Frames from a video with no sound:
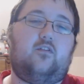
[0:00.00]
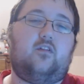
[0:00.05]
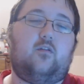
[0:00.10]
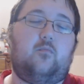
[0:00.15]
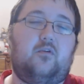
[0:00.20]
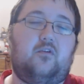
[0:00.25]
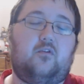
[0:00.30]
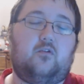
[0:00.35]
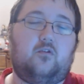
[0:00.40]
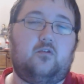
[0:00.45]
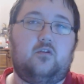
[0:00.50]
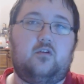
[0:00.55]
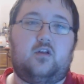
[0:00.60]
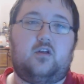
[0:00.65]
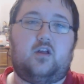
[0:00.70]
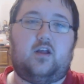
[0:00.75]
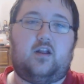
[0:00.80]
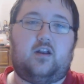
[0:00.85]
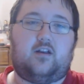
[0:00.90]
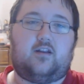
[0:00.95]
of in the middle
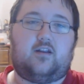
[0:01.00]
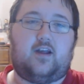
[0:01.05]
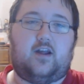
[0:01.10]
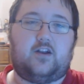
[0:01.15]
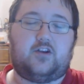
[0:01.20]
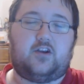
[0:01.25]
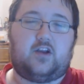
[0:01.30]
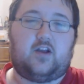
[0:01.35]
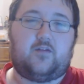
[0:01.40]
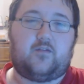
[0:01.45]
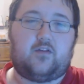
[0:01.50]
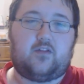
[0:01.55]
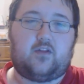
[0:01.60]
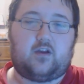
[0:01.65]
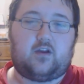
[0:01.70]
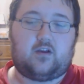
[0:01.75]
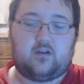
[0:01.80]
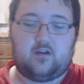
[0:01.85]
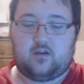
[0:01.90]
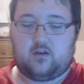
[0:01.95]
and catching
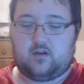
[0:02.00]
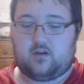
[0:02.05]
everything.